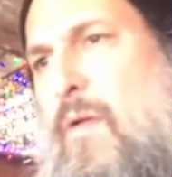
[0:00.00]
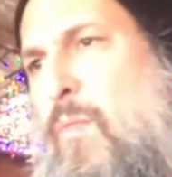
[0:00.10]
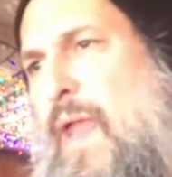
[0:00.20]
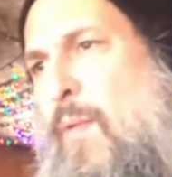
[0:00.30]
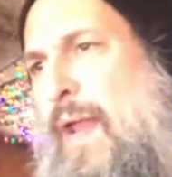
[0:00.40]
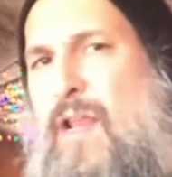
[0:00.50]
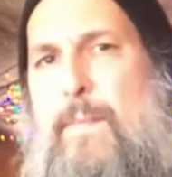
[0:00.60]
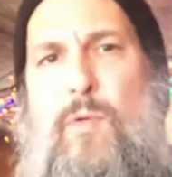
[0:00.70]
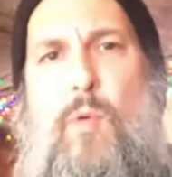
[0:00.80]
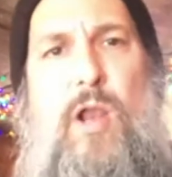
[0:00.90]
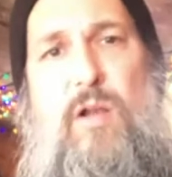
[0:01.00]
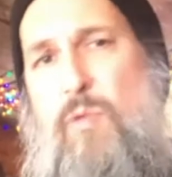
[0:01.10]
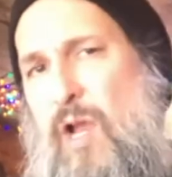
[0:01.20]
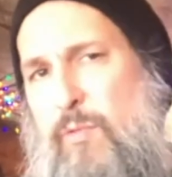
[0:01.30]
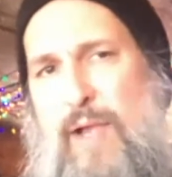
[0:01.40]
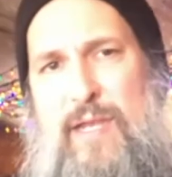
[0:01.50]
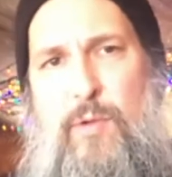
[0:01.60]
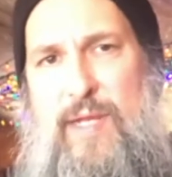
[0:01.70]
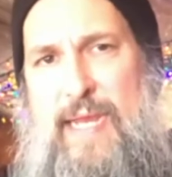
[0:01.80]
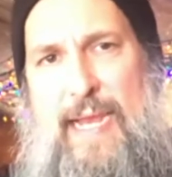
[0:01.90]
it went number one on rock radio
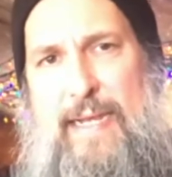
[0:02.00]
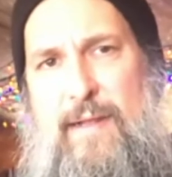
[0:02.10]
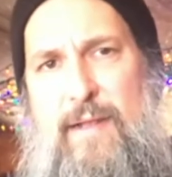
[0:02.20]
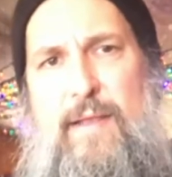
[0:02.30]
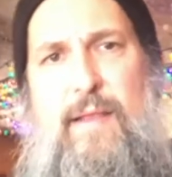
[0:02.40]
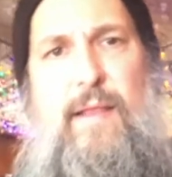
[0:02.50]
in Canada,